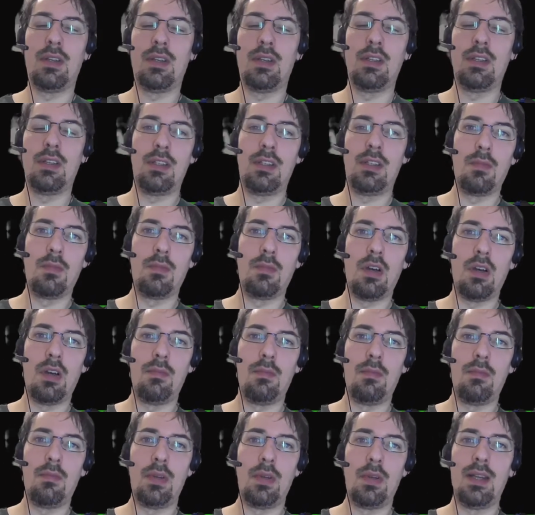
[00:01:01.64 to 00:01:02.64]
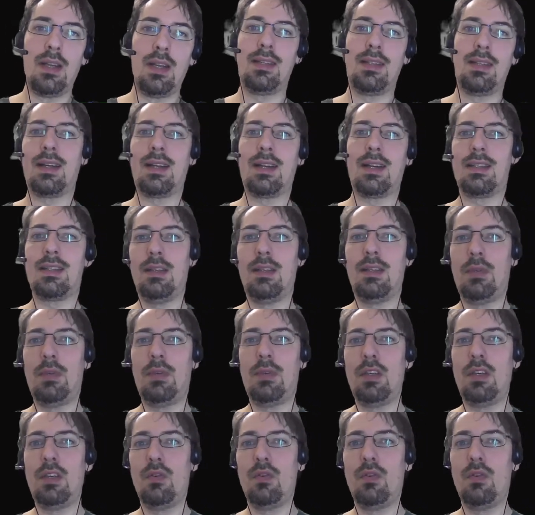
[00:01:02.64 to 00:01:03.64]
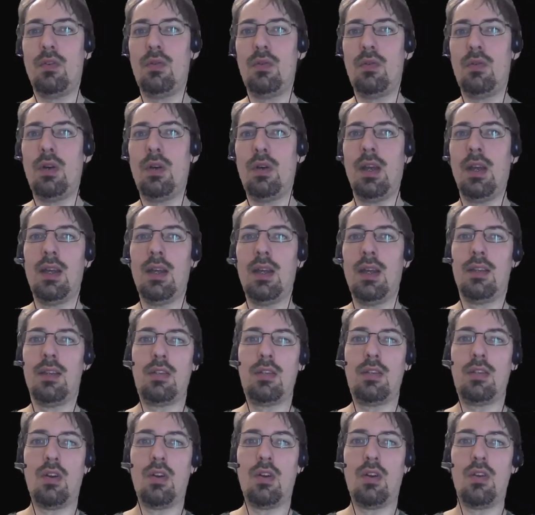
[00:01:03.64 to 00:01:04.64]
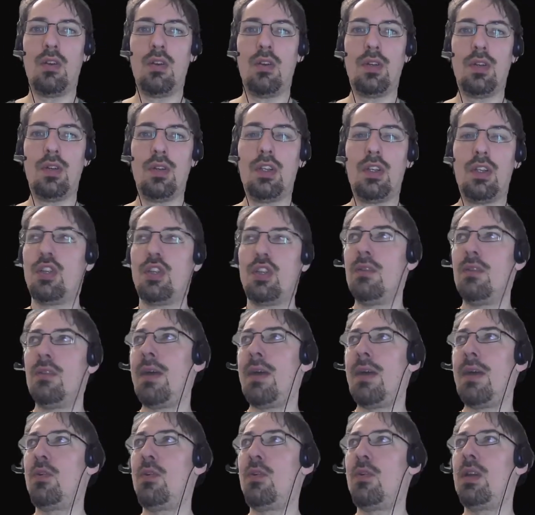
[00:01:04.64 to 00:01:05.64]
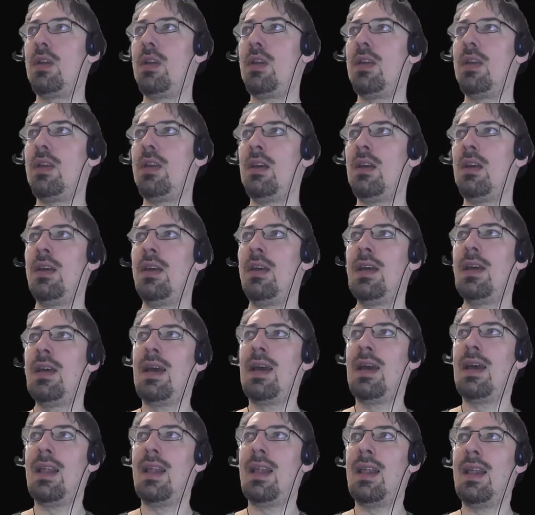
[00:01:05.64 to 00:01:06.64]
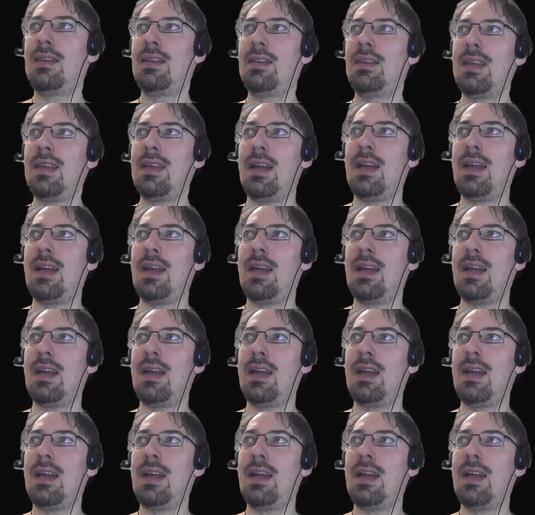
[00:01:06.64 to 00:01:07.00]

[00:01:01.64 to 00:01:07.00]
like CPU, storage and memory, and then going through